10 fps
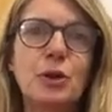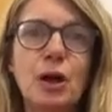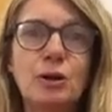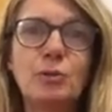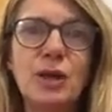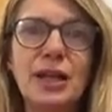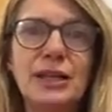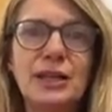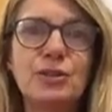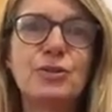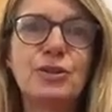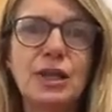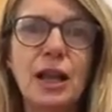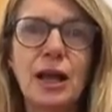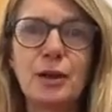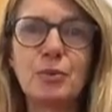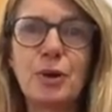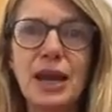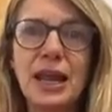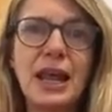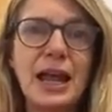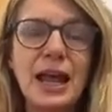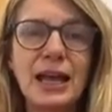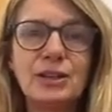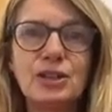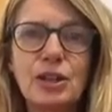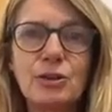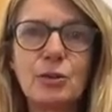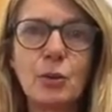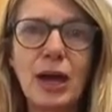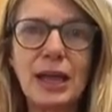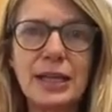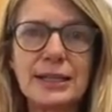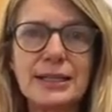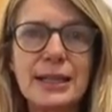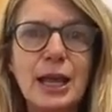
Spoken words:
home learning through the library and other ways.